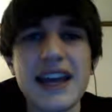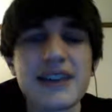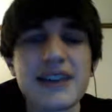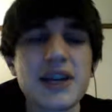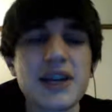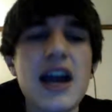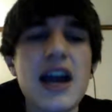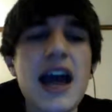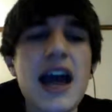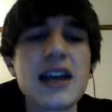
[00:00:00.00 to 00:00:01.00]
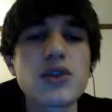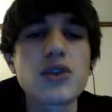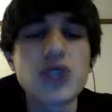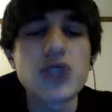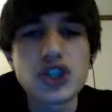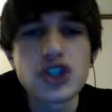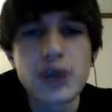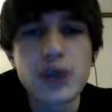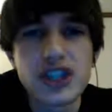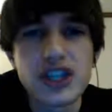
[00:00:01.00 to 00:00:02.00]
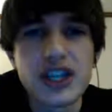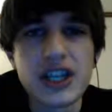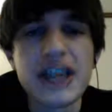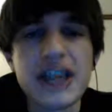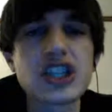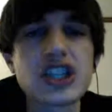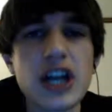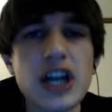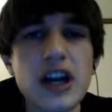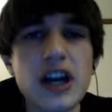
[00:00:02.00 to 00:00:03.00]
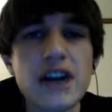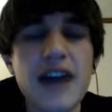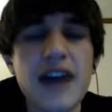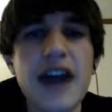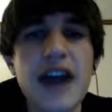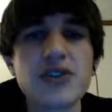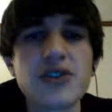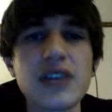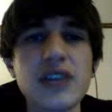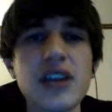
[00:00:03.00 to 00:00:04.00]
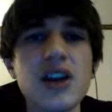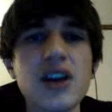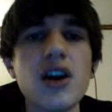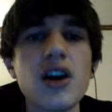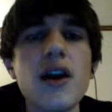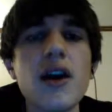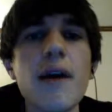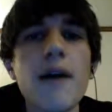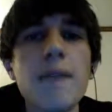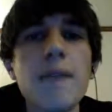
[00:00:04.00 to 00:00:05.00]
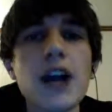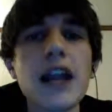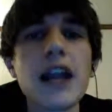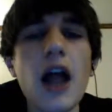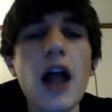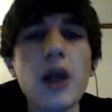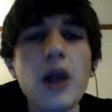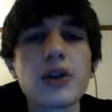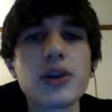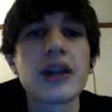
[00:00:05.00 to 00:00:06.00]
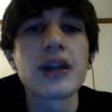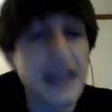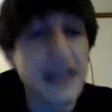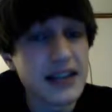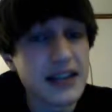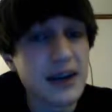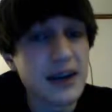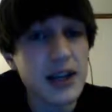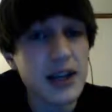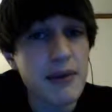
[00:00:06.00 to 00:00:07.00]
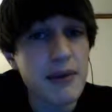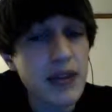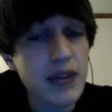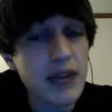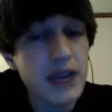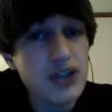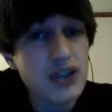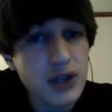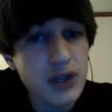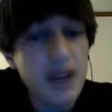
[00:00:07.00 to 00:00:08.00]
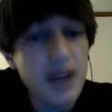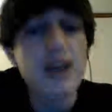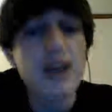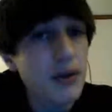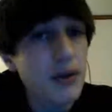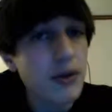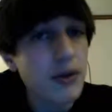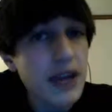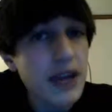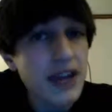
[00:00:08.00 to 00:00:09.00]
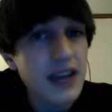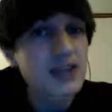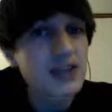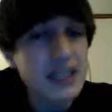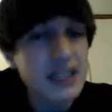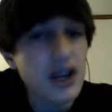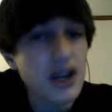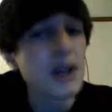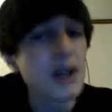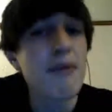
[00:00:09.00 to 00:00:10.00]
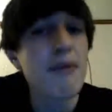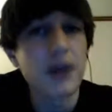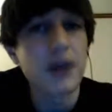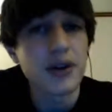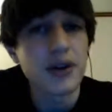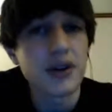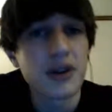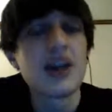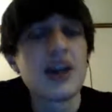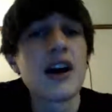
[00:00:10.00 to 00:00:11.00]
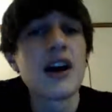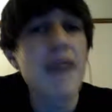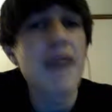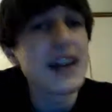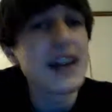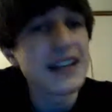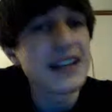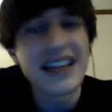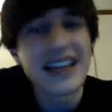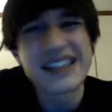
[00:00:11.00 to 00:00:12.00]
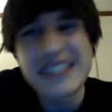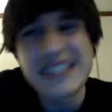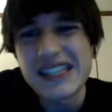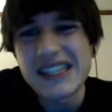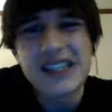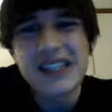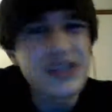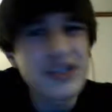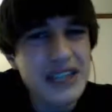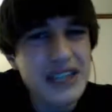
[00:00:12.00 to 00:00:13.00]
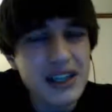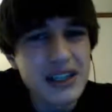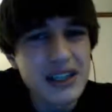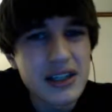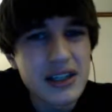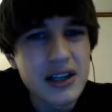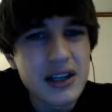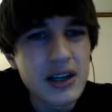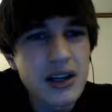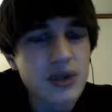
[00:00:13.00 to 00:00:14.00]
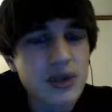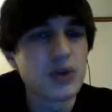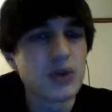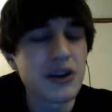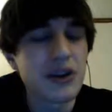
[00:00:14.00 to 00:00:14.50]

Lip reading: Catholic, yeah, no, not any Catholic, sorry. Any Christian religion that shot off after the Martin Luther. Now, I'm not talking about Martin Luther King Jr., I'm talking about, or Martin Luther King Sr., I'm talking about Martin Luther. Man in, like, 1600s England,